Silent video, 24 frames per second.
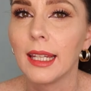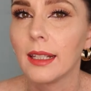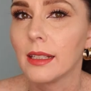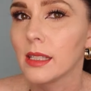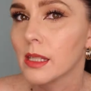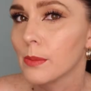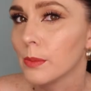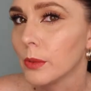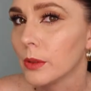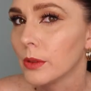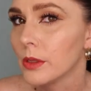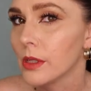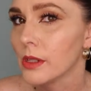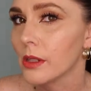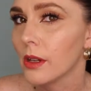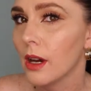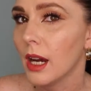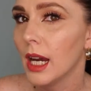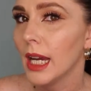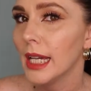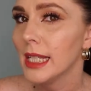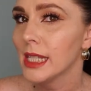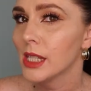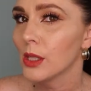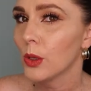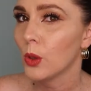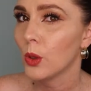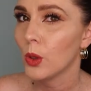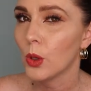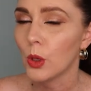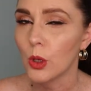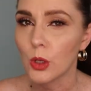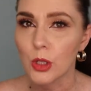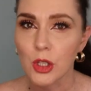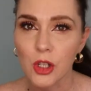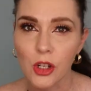get a smaller size
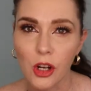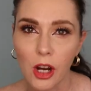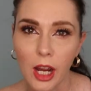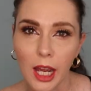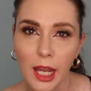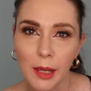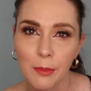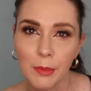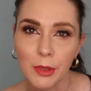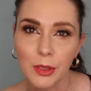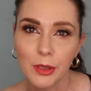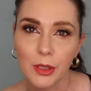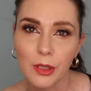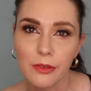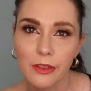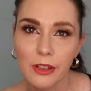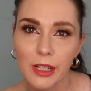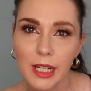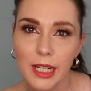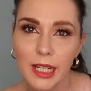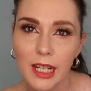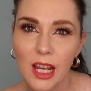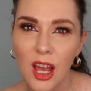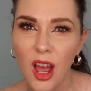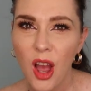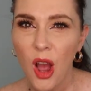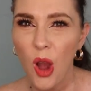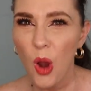or try and maneuver it?